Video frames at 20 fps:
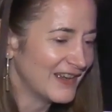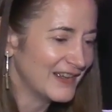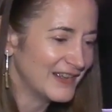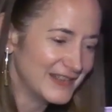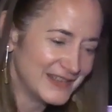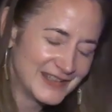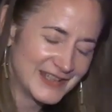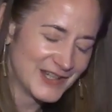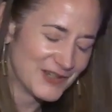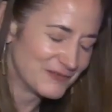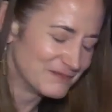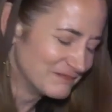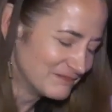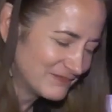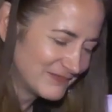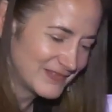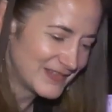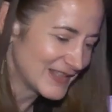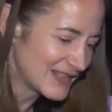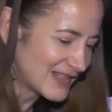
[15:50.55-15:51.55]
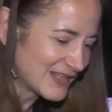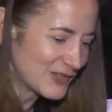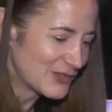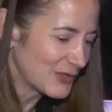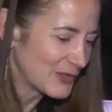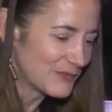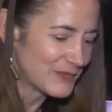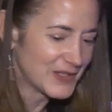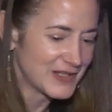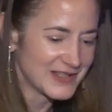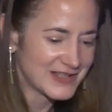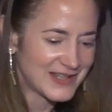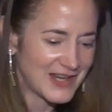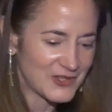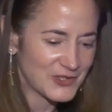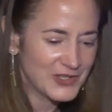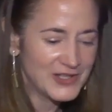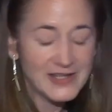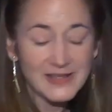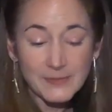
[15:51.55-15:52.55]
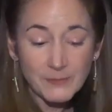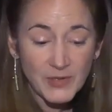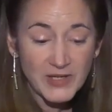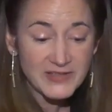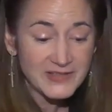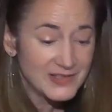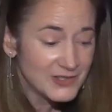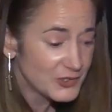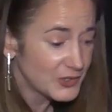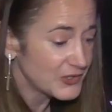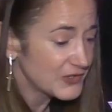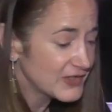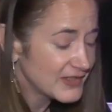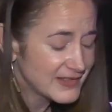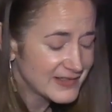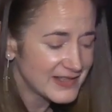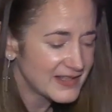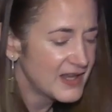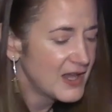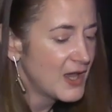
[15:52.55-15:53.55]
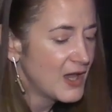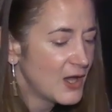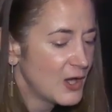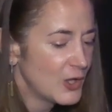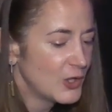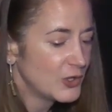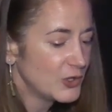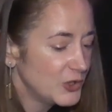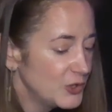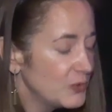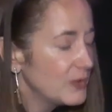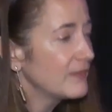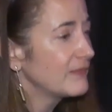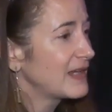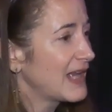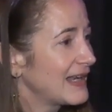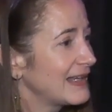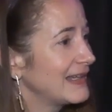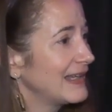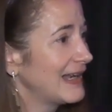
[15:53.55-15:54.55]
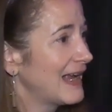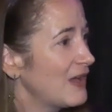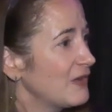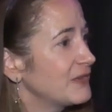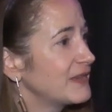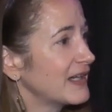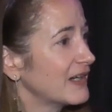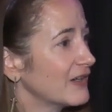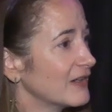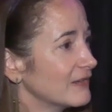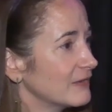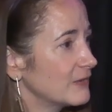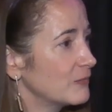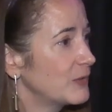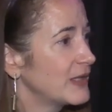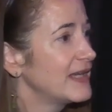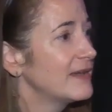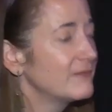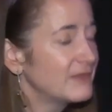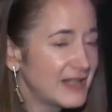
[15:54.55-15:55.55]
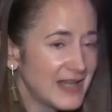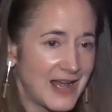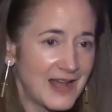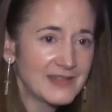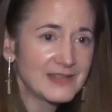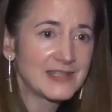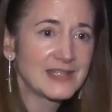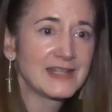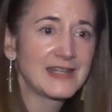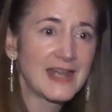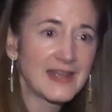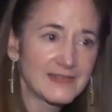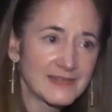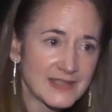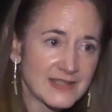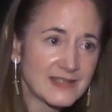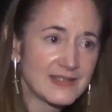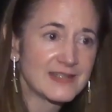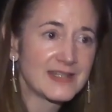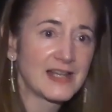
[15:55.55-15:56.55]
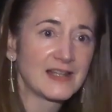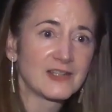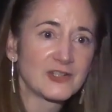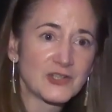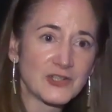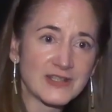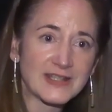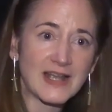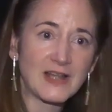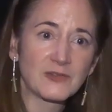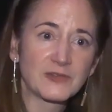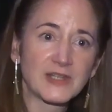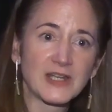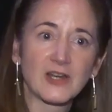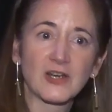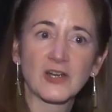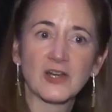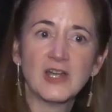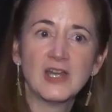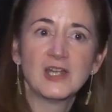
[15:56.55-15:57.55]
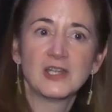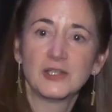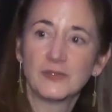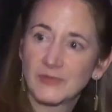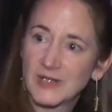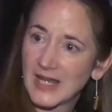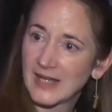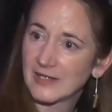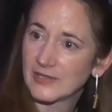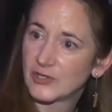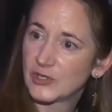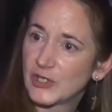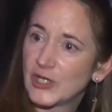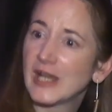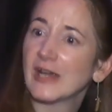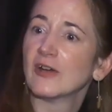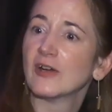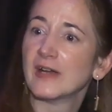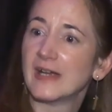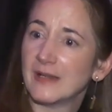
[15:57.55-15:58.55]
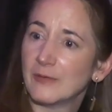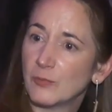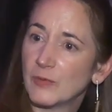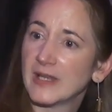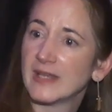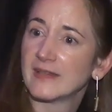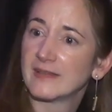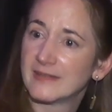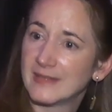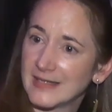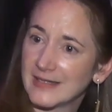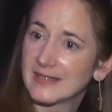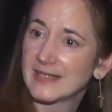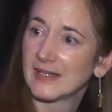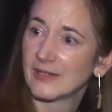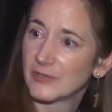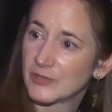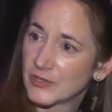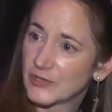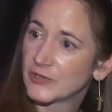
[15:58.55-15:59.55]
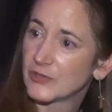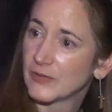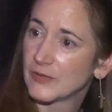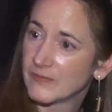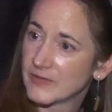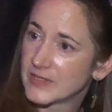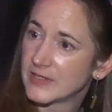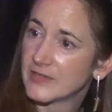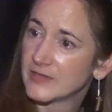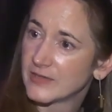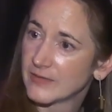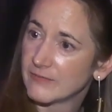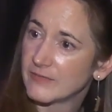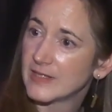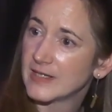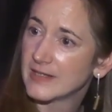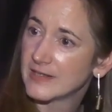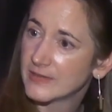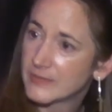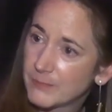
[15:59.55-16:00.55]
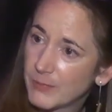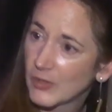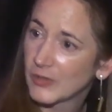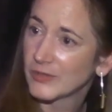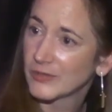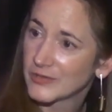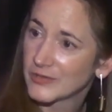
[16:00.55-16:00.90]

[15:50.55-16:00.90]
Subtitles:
you know, this is sort of the discussion. And the president turns and says, you have got to get out there. We have got to get this intelligence out there. You've got to share it with the intelligence services of these partners